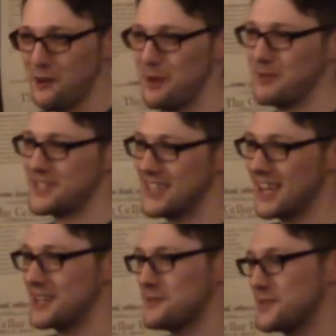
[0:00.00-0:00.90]
Maybe it's a
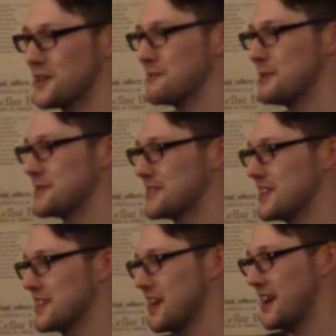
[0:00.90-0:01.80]
negative song, they just
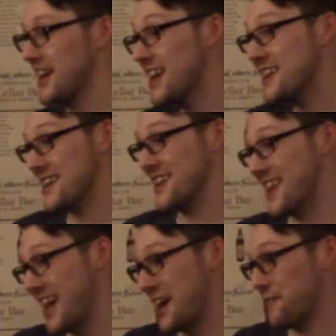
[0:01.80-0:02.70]
like, uh, it
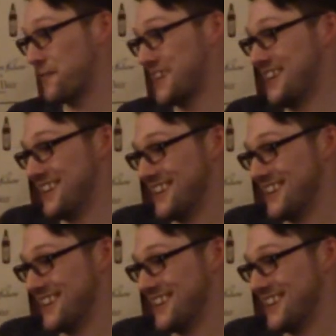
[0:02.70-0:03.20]
left. wasn't